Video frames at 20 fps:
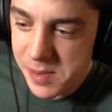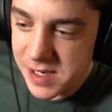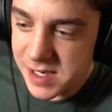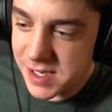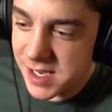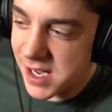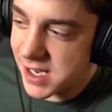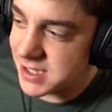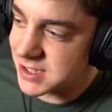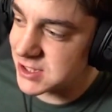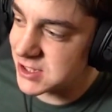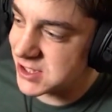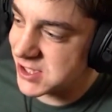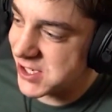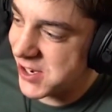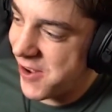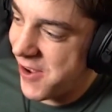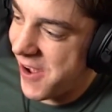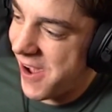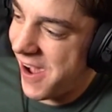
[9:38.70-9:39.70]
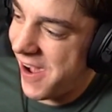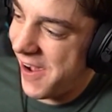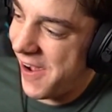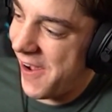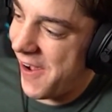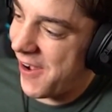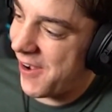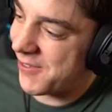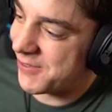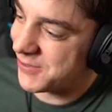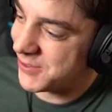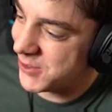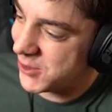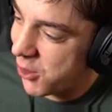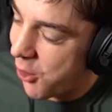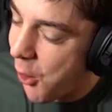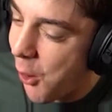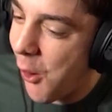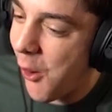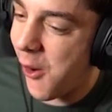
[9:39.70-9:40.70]
because your mistake. Of
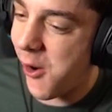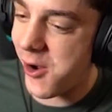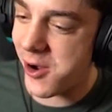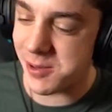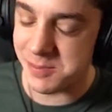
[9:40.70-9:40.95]
your